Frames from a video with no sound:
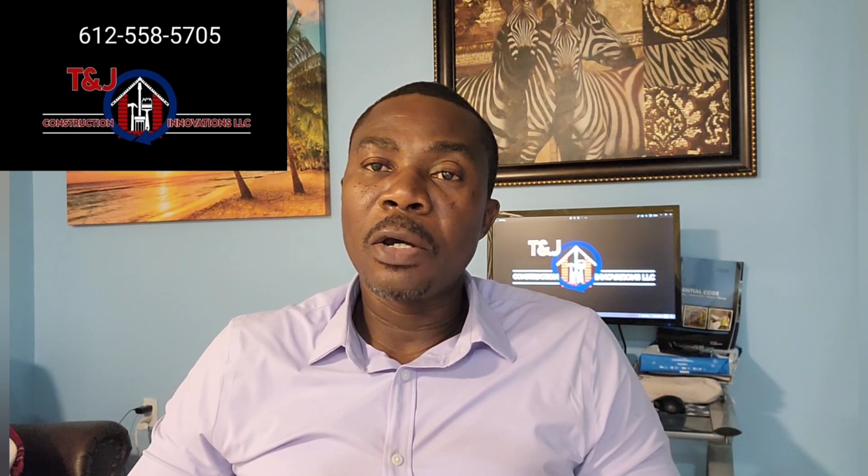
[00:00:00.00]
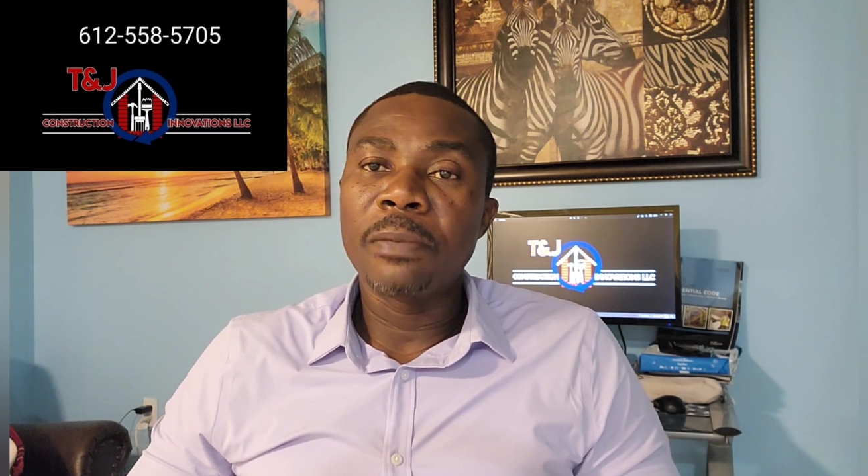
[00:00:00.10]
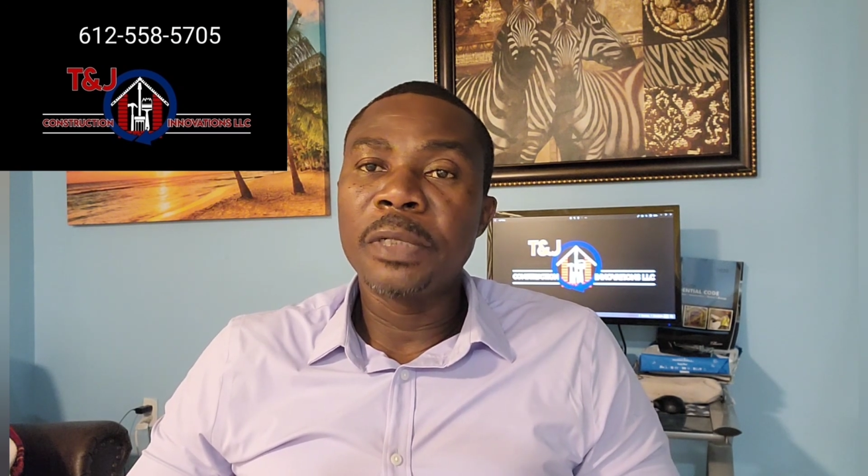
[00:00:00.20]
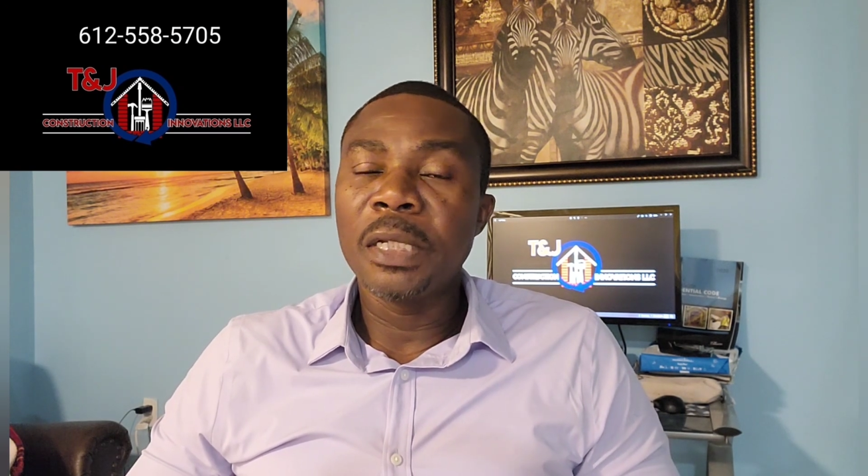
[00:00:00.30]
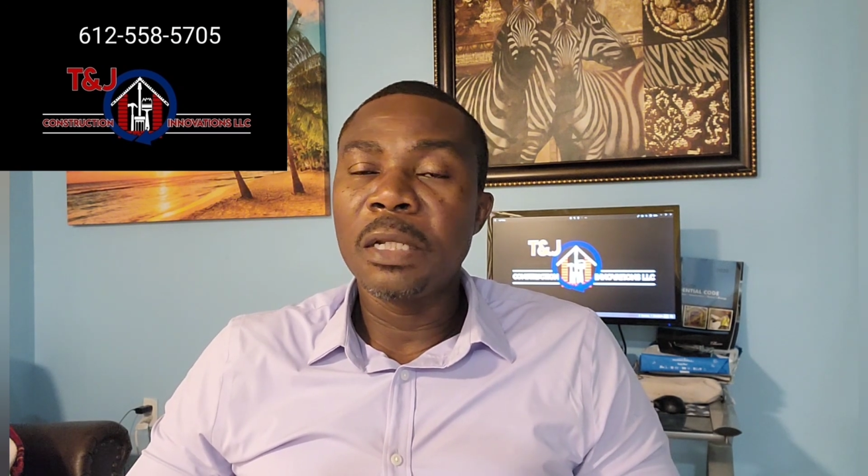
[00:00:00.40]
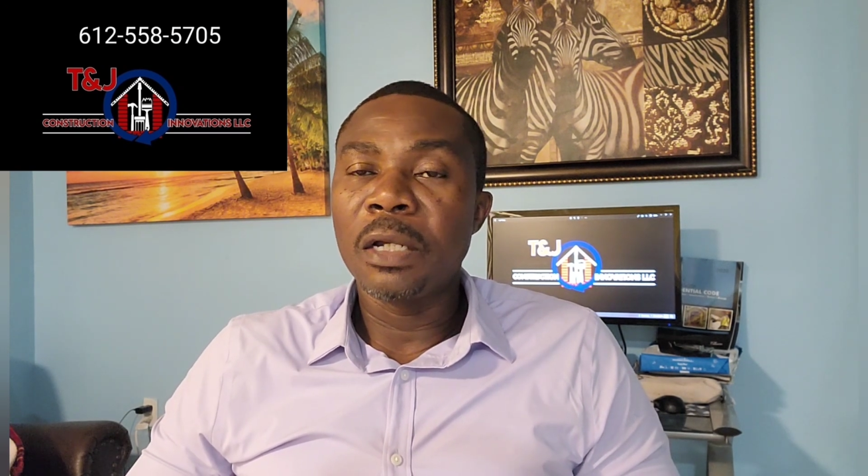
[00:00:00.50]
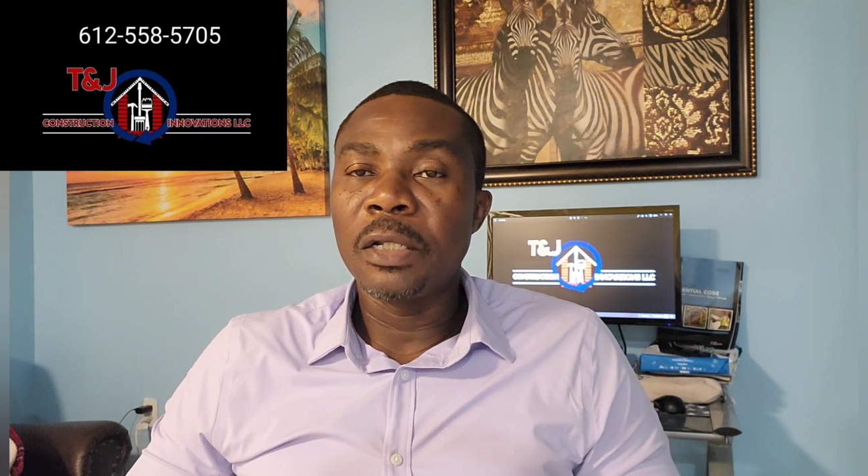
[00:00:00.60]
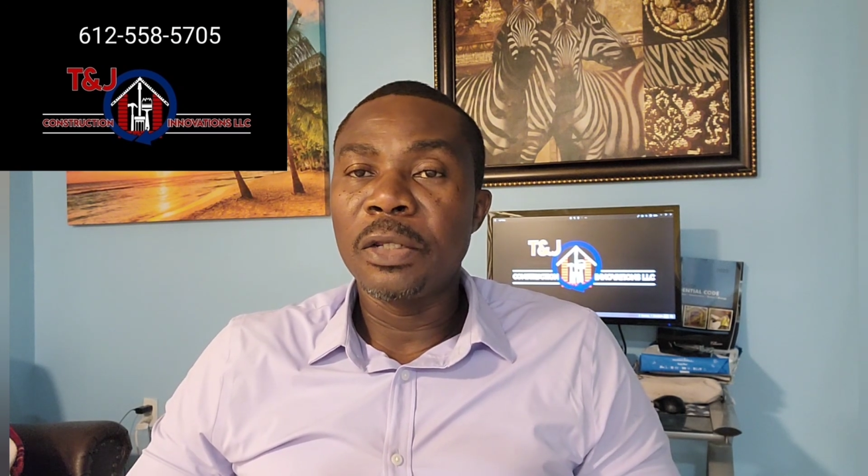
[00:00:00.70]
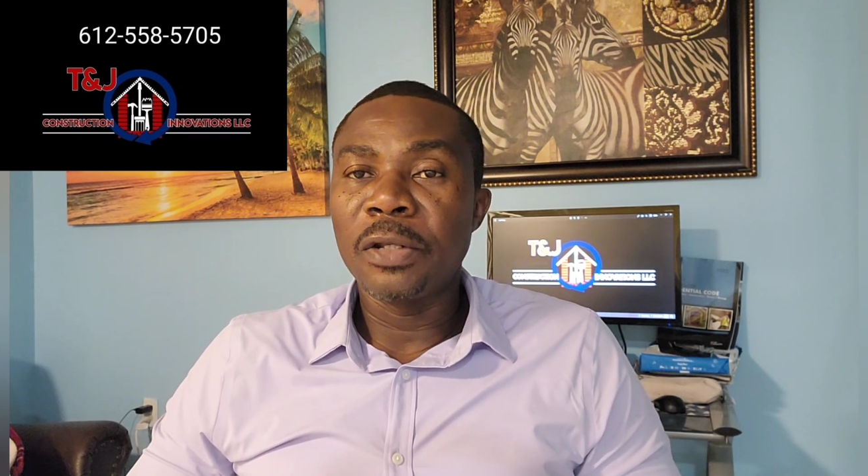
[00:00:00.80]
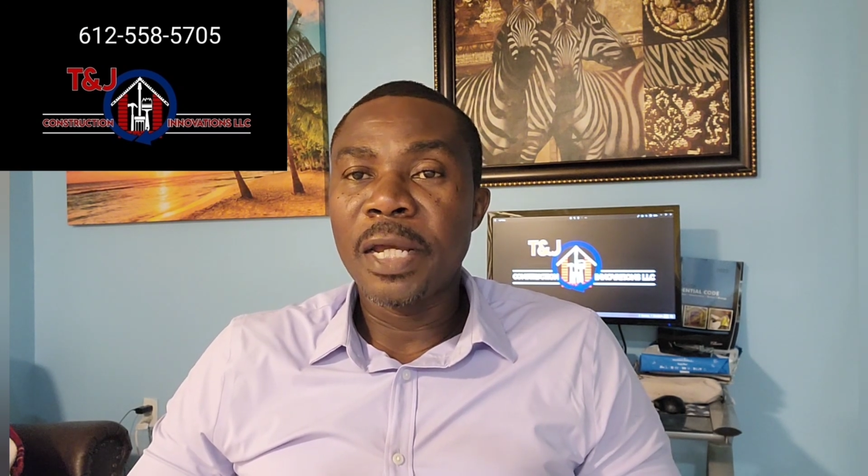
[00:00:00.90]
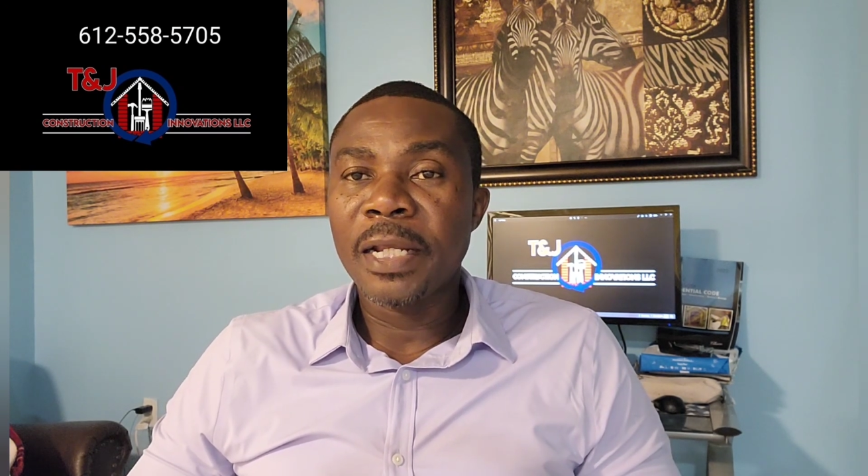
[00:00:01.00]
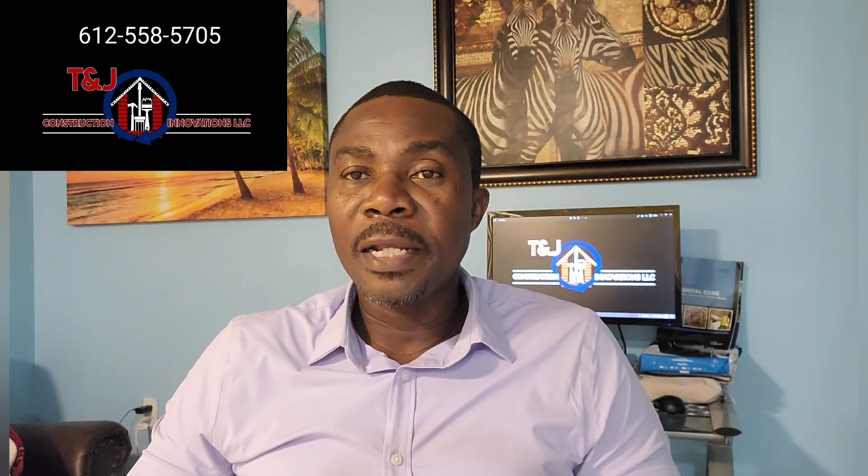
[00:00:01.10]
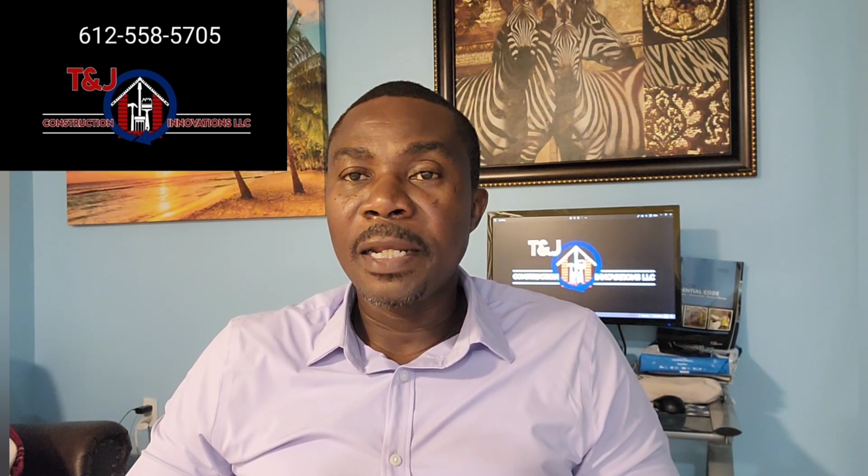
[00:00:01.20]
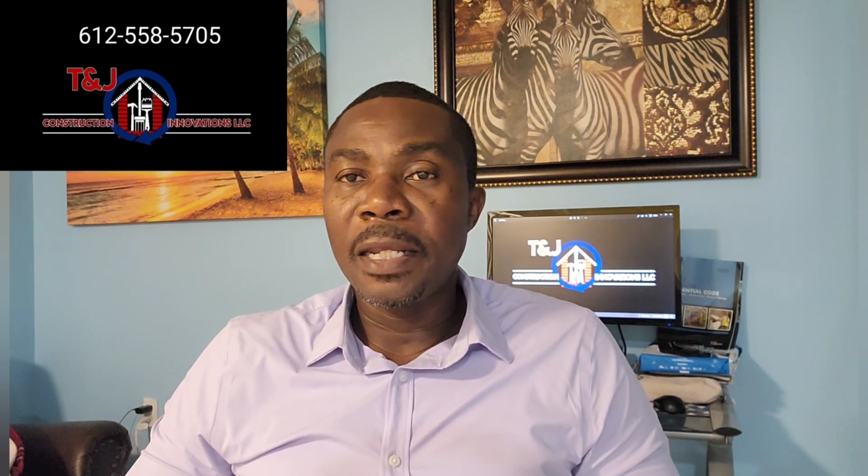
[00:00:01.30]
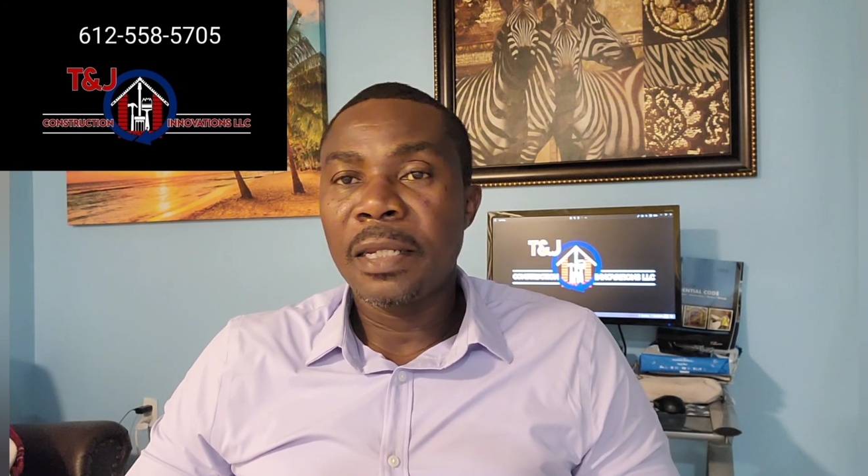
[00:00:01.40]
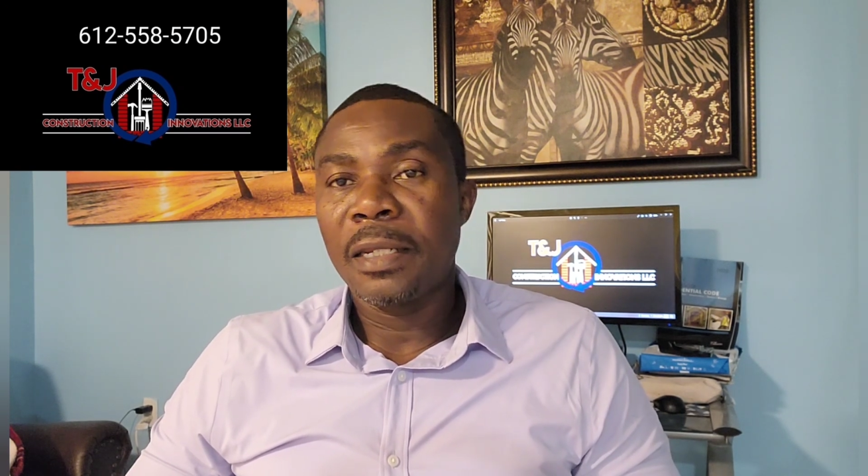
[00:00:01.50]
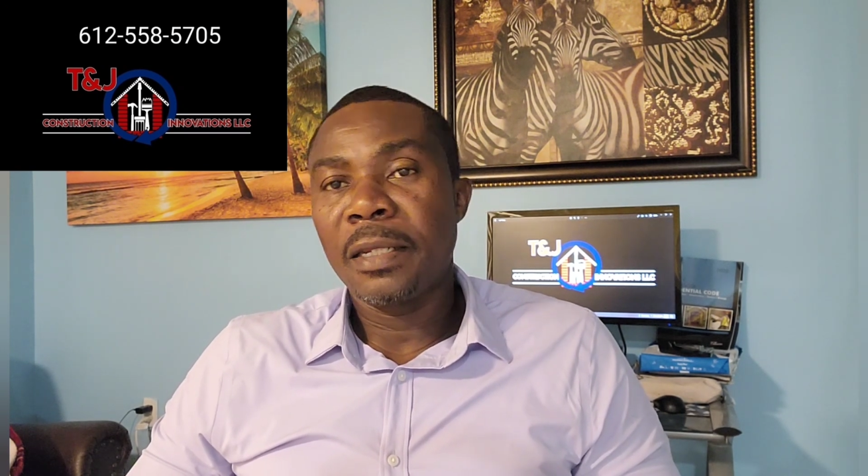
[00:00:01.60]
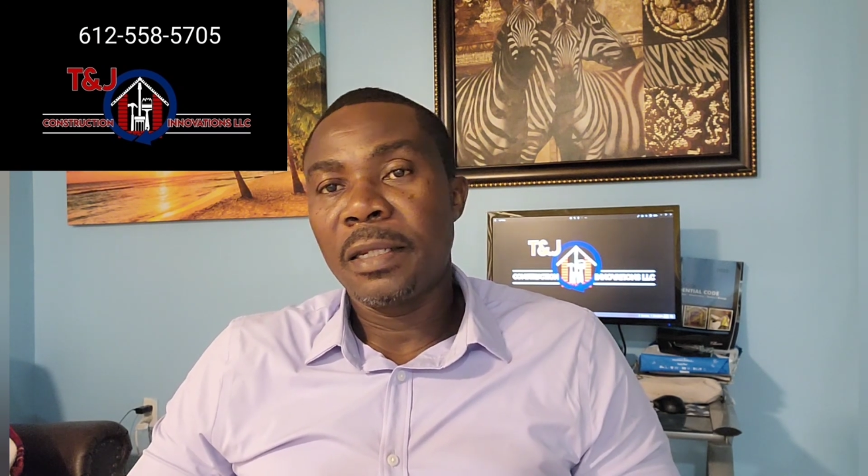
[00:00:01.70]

update on the Yoda Clinic